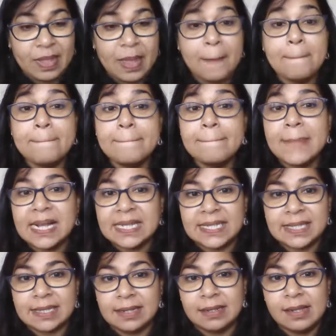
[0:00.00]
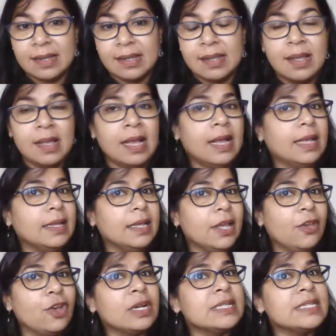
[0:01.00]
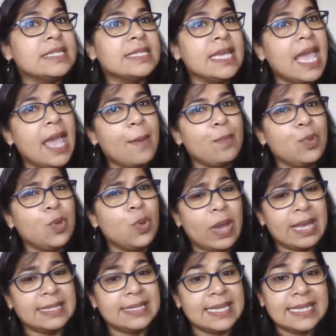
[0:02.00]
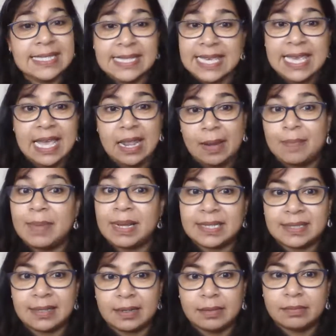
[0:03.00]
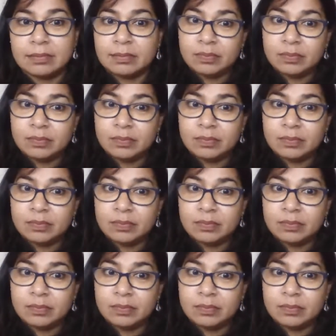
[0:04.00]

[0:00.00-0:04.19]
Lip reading: Muscle. You can say MUSSE, muscle.